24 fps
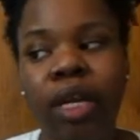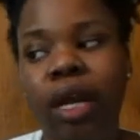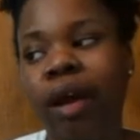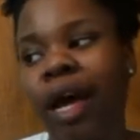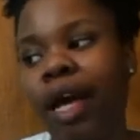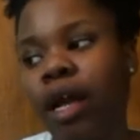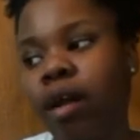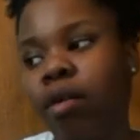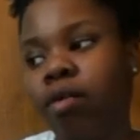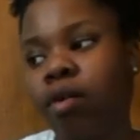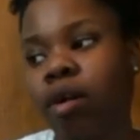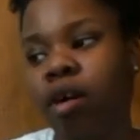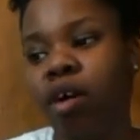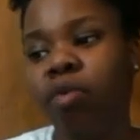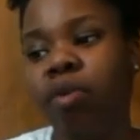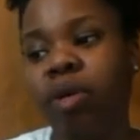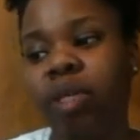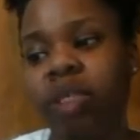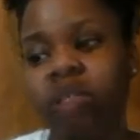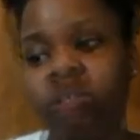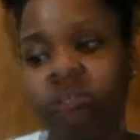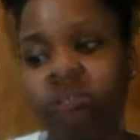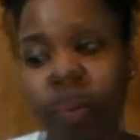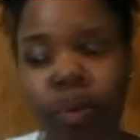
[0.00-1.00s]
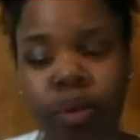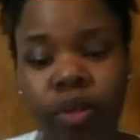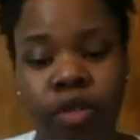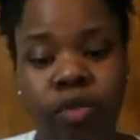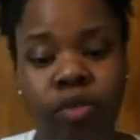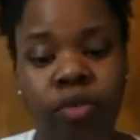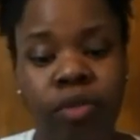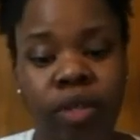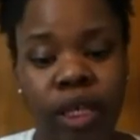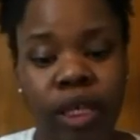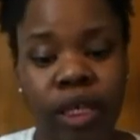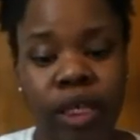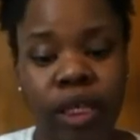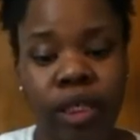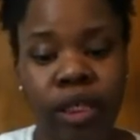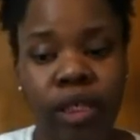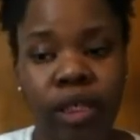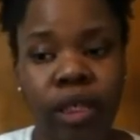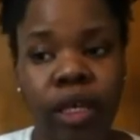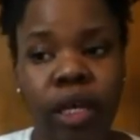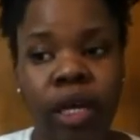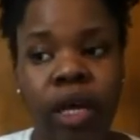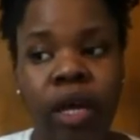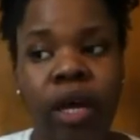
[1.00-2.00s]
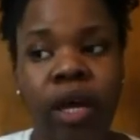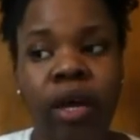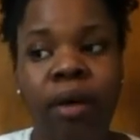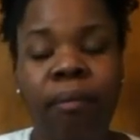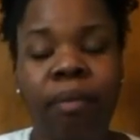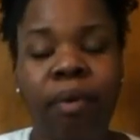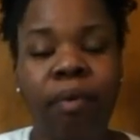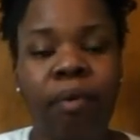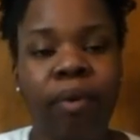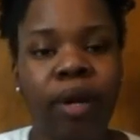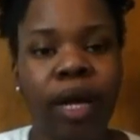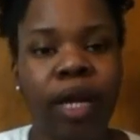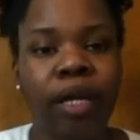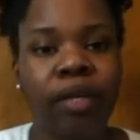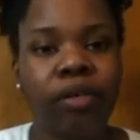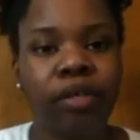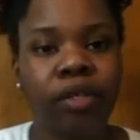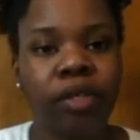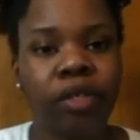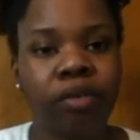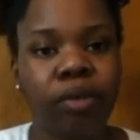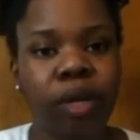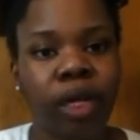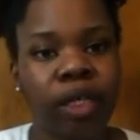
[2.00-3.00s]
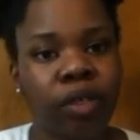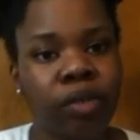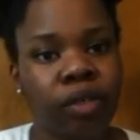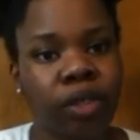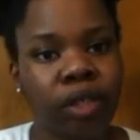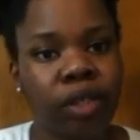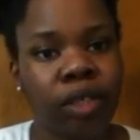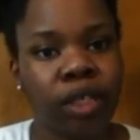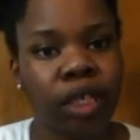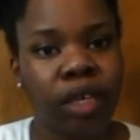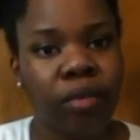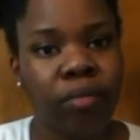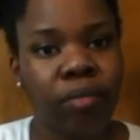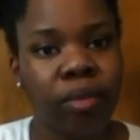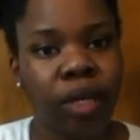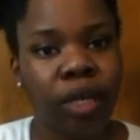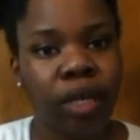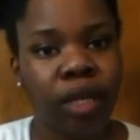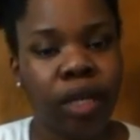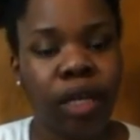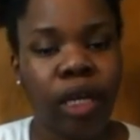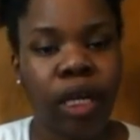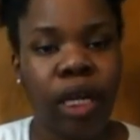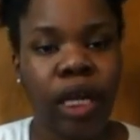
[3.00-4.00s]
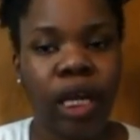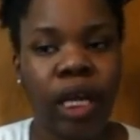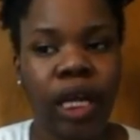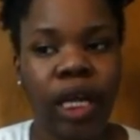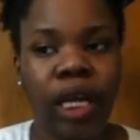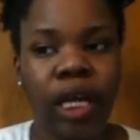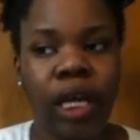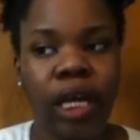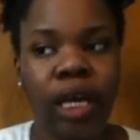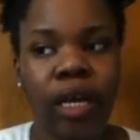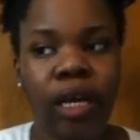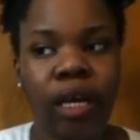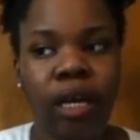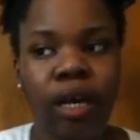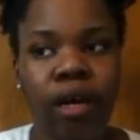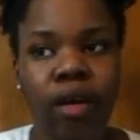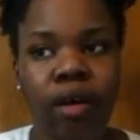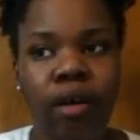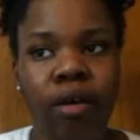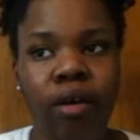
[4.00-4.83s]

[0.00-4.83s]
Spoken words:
Now I don't always do this, but when I do, I use a Denman, and